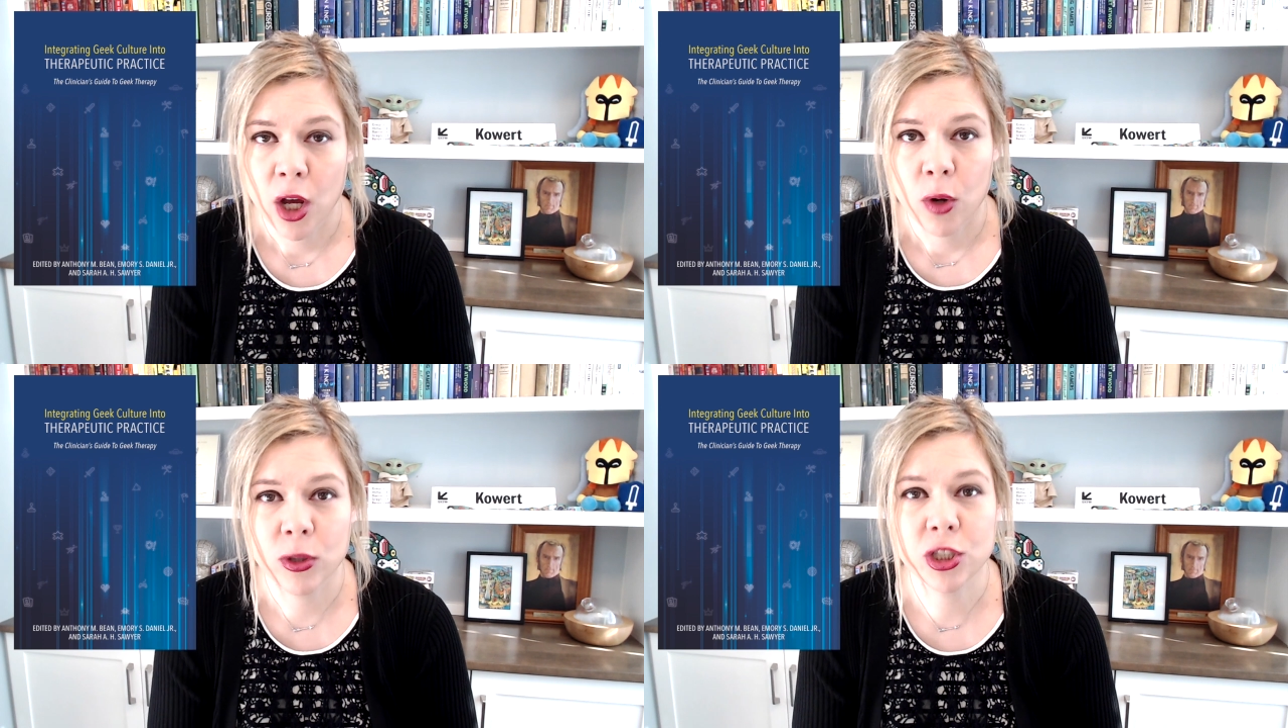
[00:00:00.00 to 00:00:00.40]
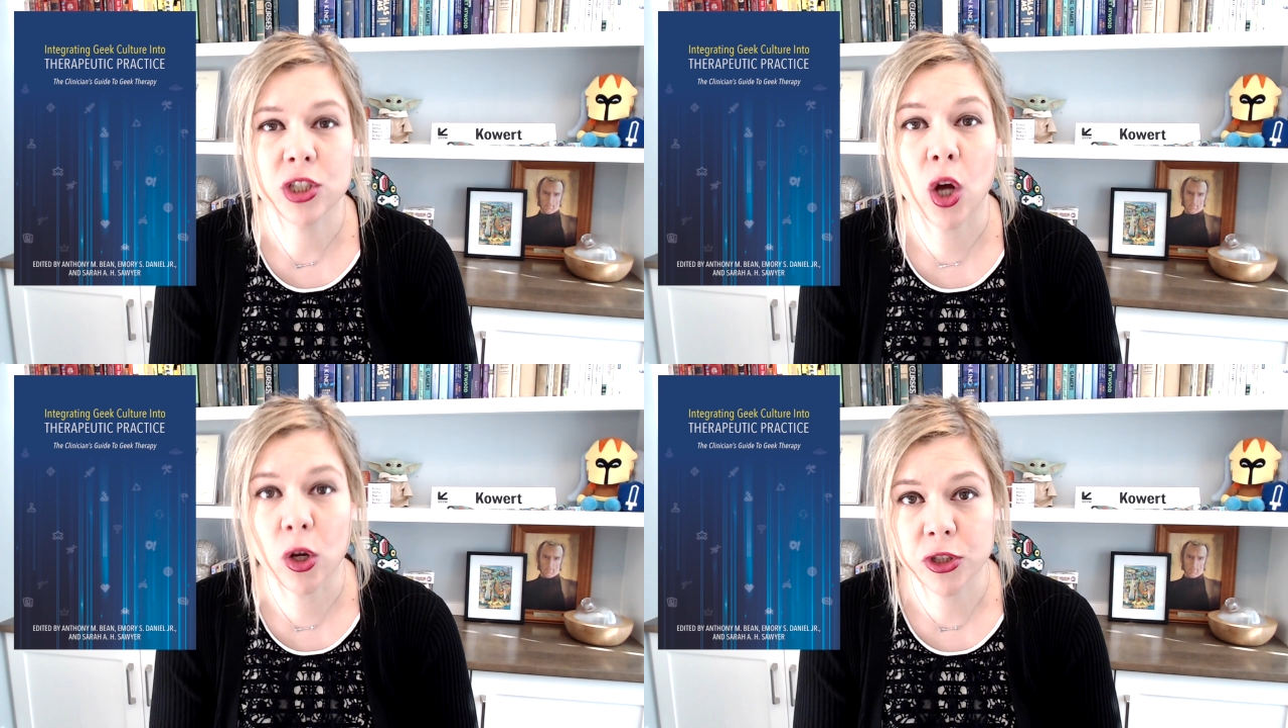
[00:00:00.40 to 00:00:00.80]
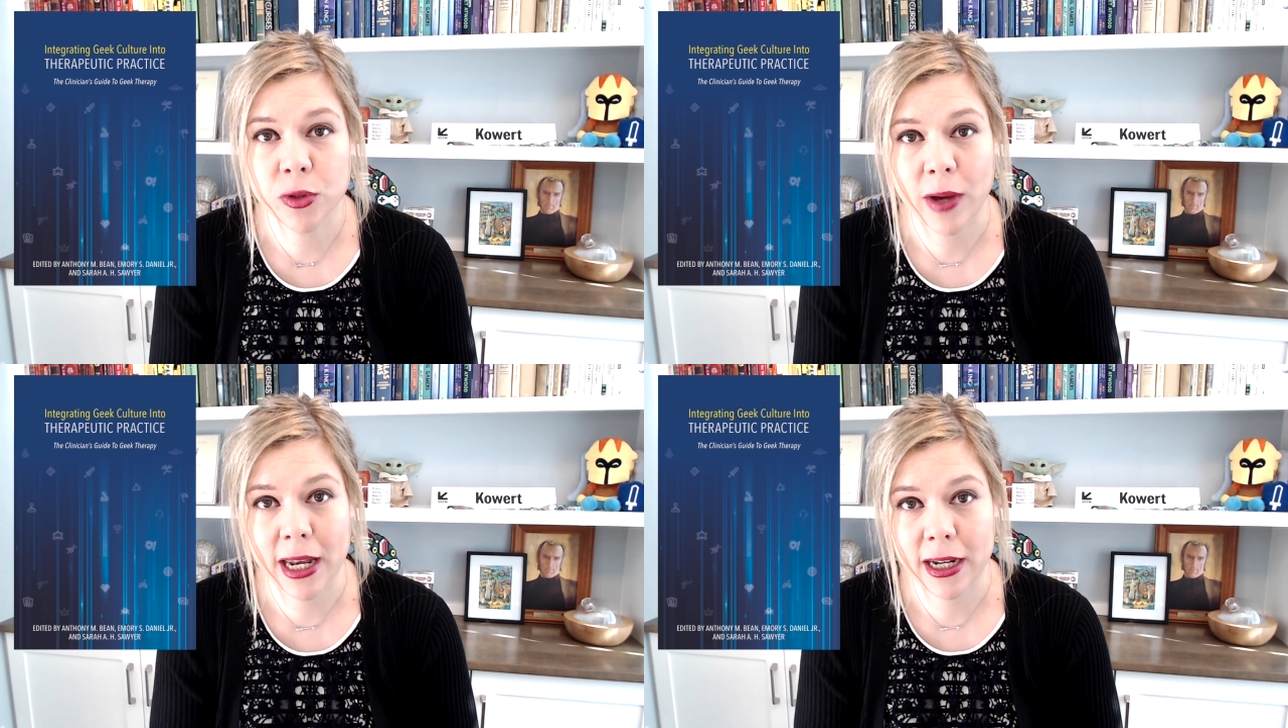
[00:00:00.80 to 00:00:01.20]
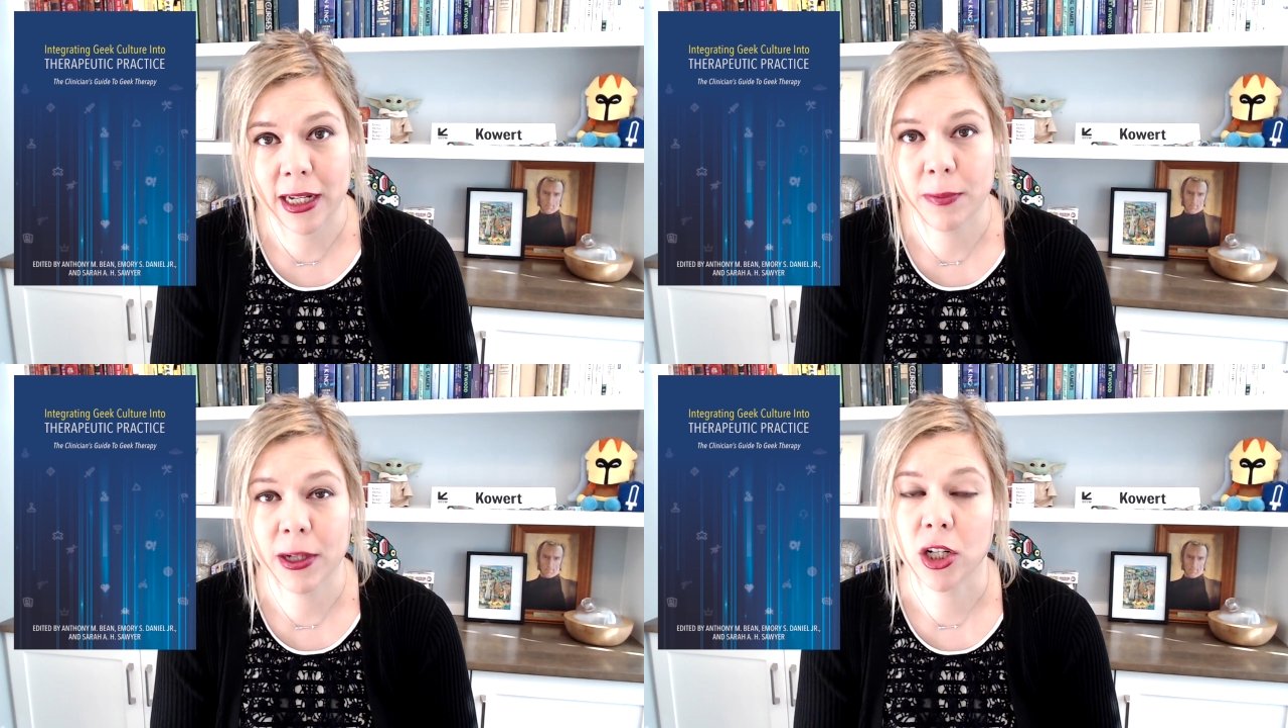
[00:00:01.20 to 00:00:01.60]
which is also
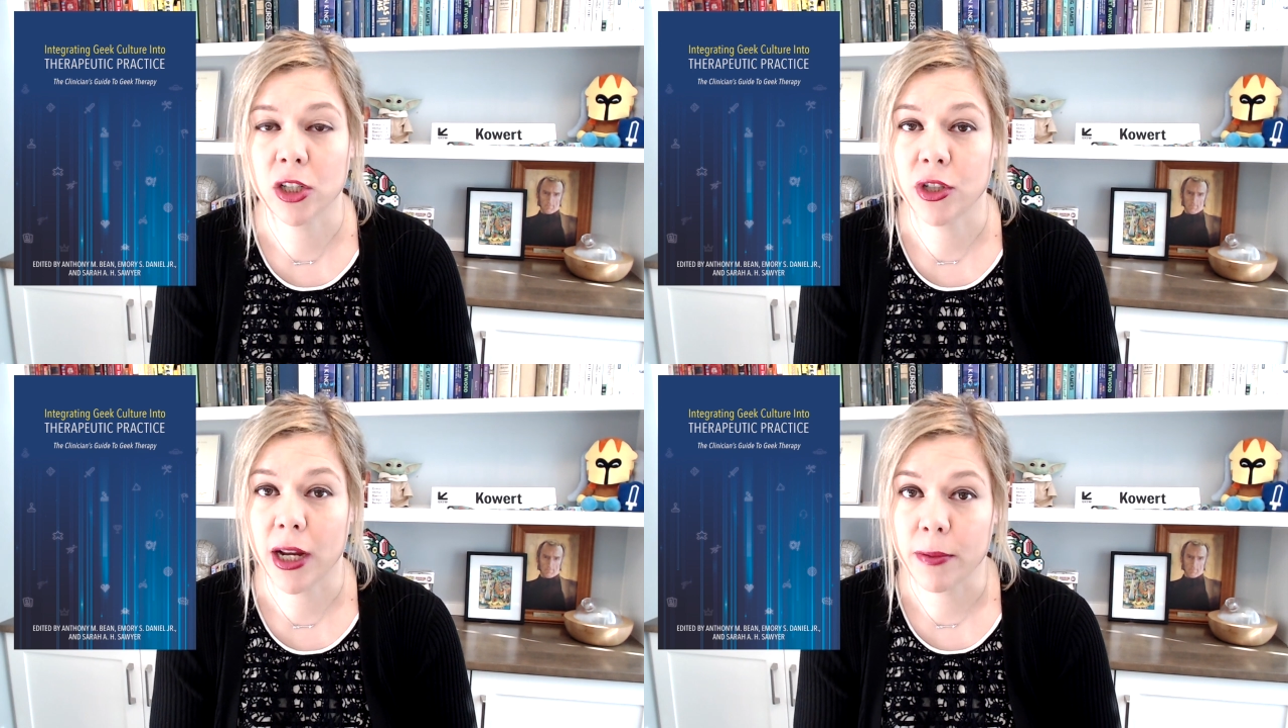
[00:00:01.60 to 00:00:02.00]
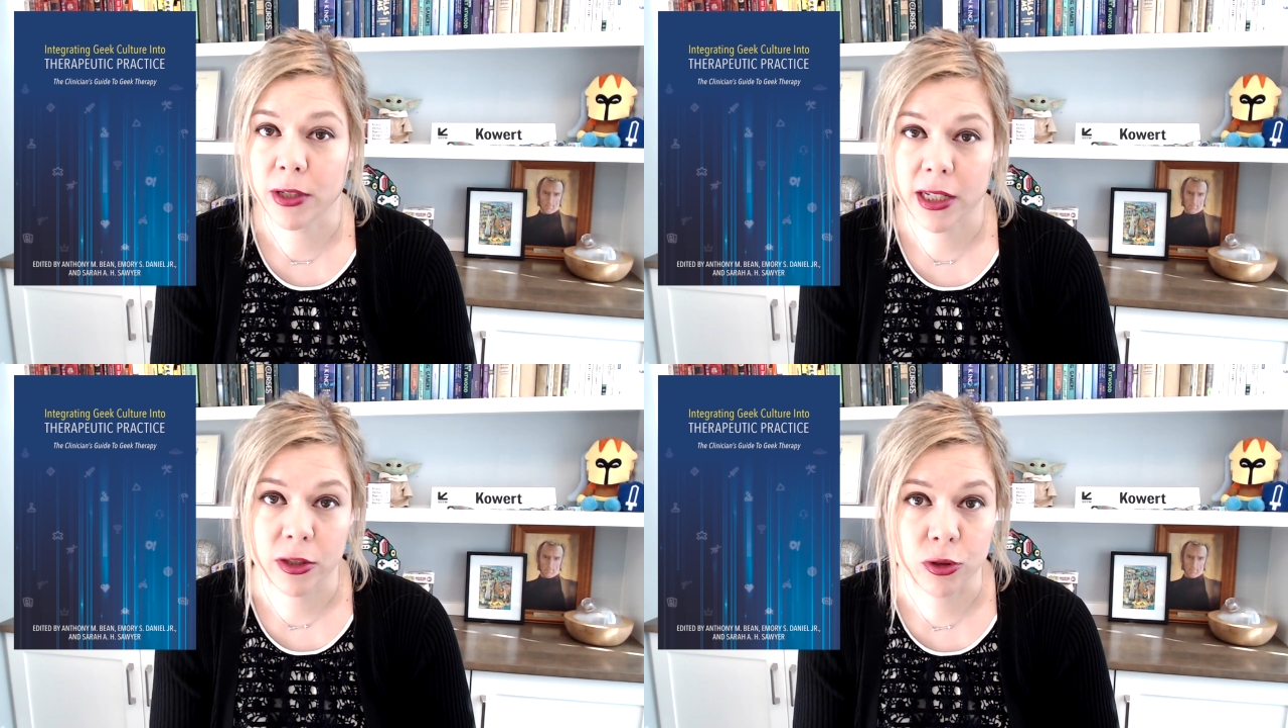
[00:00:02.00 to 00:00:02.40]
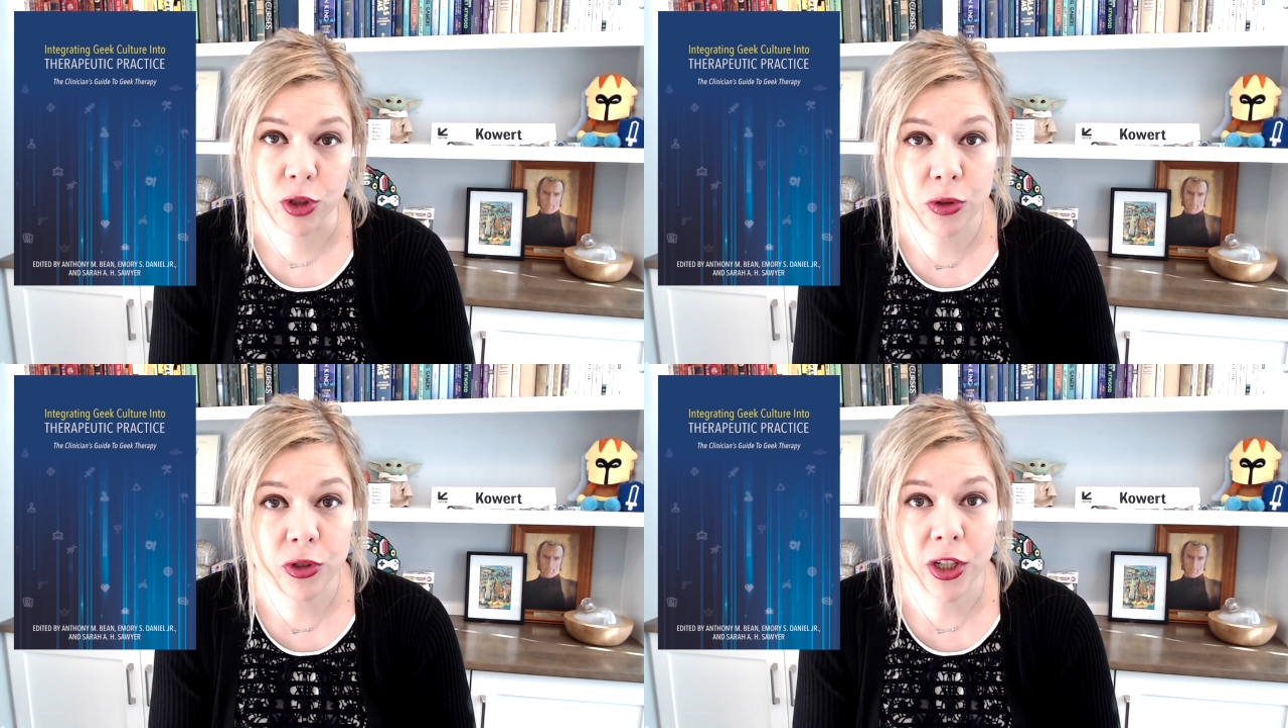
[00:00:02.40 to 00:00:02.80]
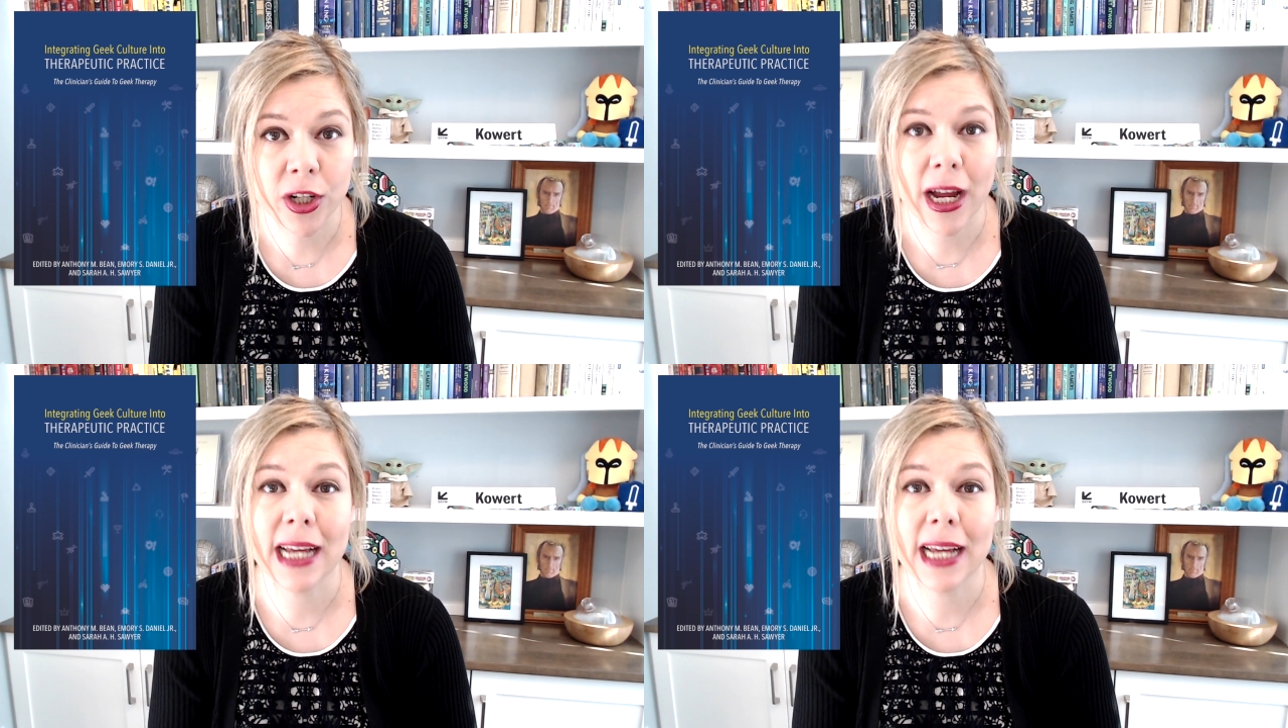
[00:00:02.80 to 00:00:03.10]
edited by Dr. Emory Daniel Jr.